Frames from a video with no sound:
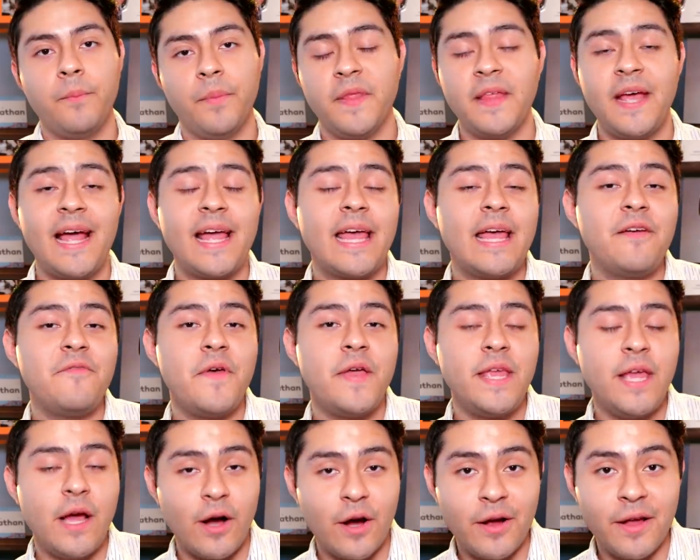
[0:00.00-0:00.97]
But that gave a
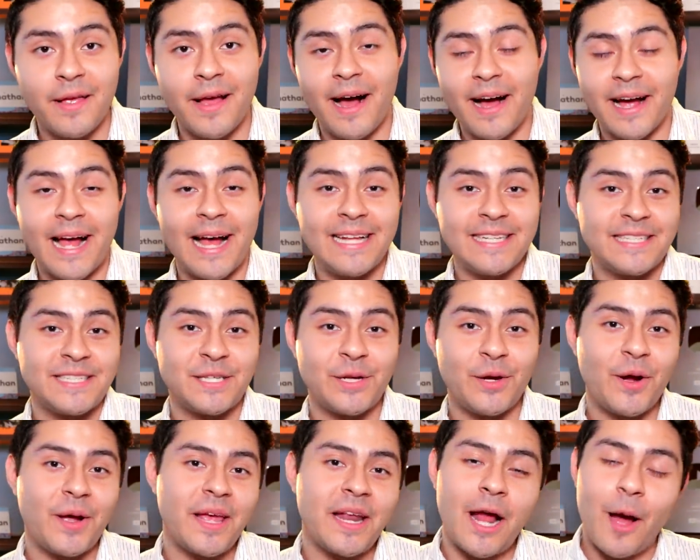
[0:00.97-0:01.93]
young Yang
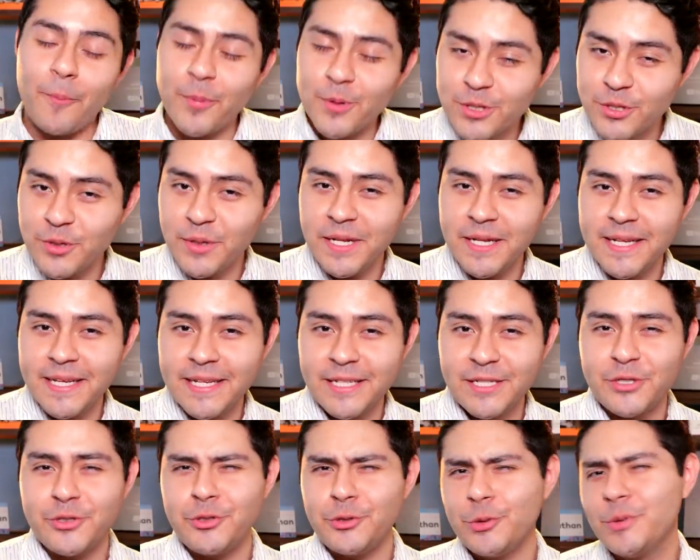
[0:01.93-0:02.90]
Han-suk an opportunity
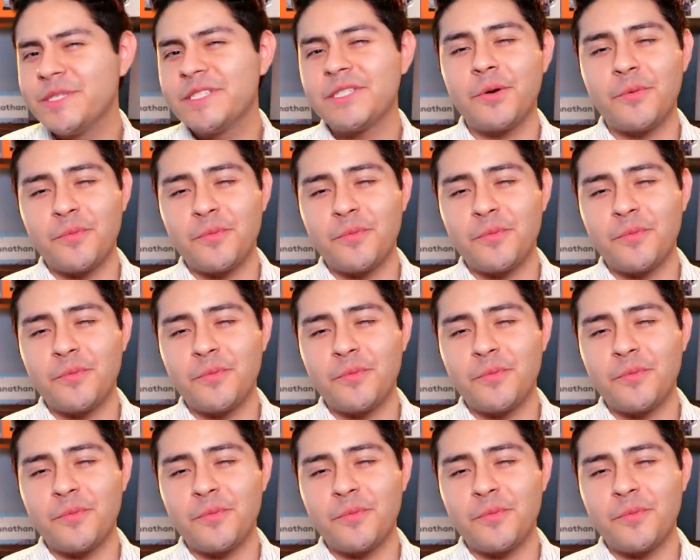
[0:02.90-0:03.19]
to do his